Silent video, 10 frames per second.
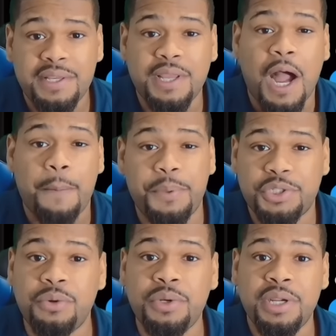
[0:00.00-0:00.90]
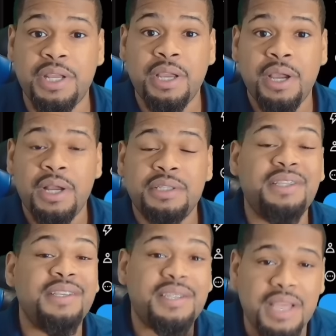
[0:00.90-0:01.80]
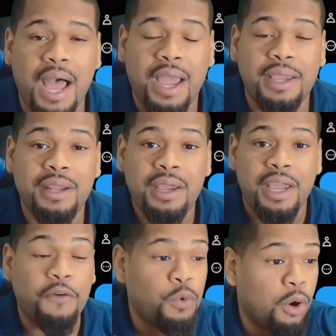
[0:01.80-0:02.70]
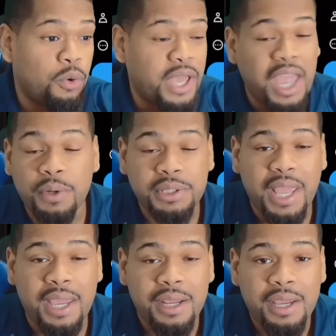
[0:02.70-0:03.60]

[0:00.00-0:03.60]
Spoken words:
the opportunity to decide if we're okay with that,